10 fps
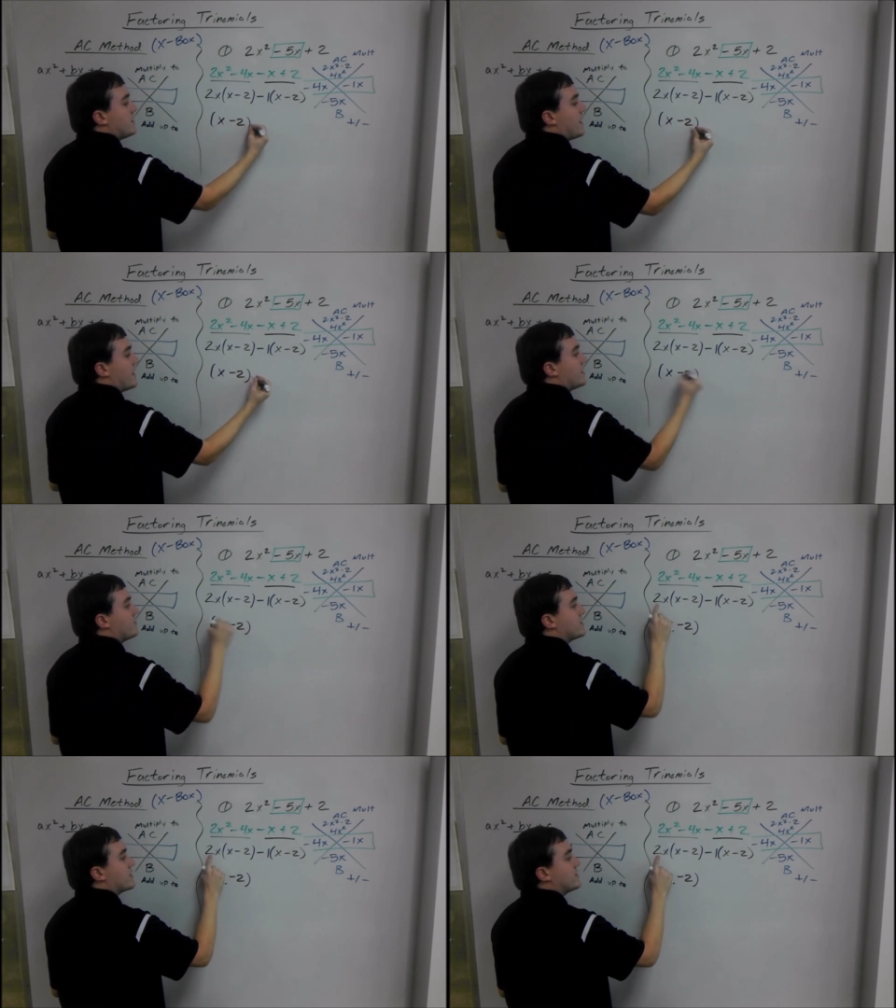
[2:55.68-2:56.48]
and
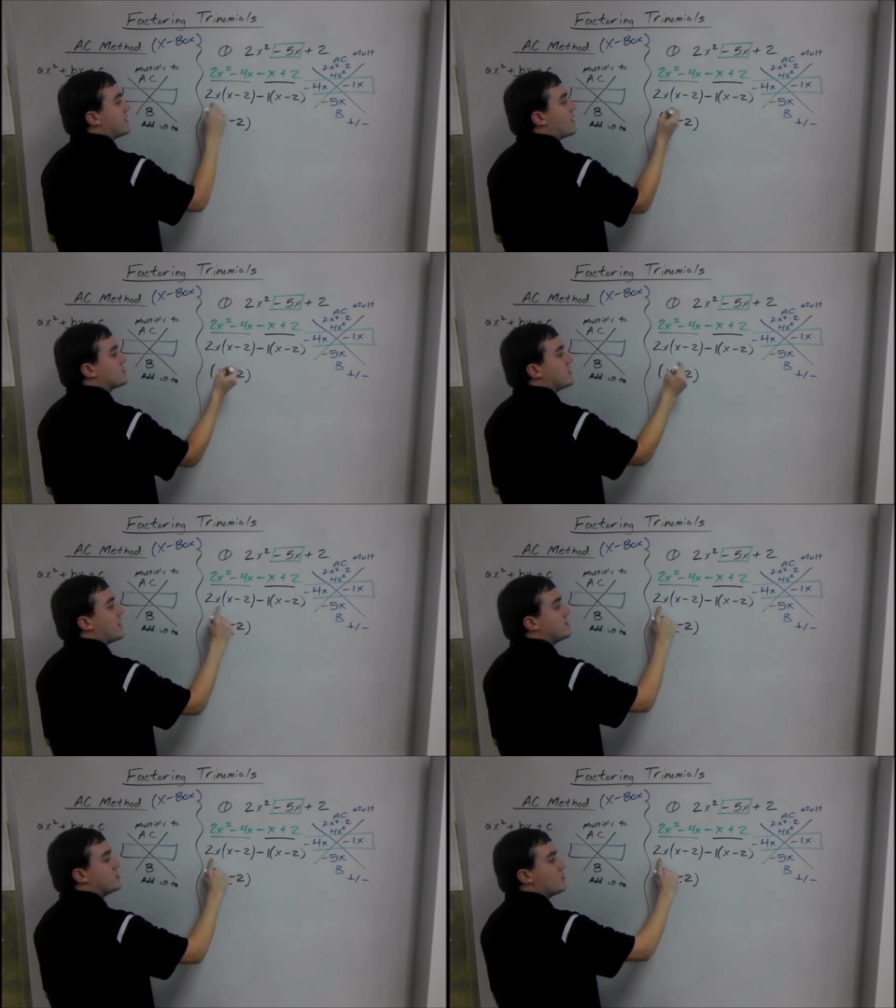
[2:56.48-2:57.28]
everything on the
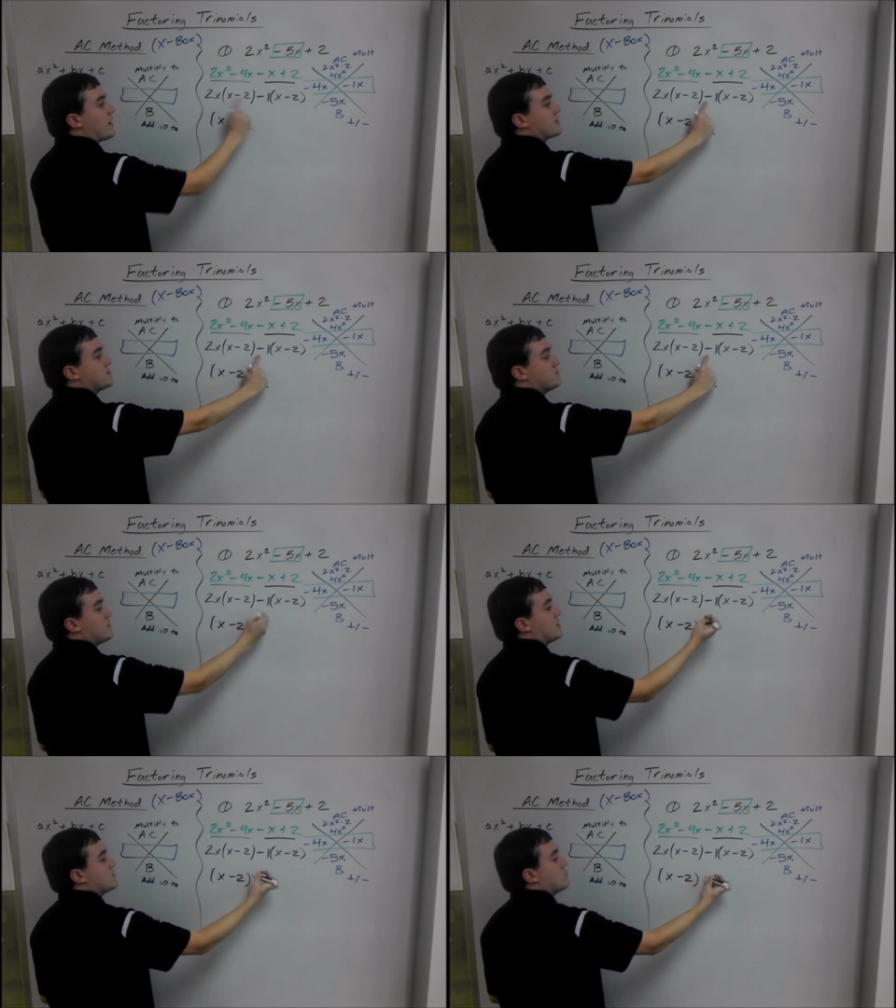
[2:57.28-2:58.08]
outside, 2x
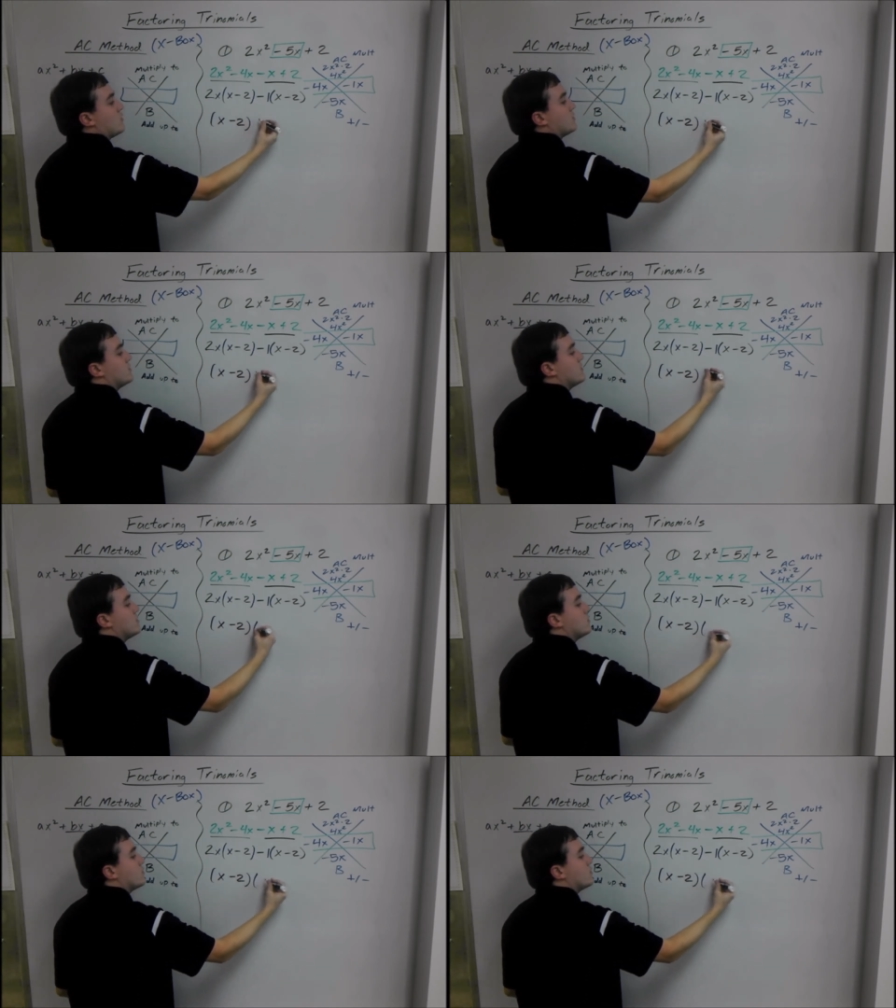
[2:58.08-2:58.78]
minus 1,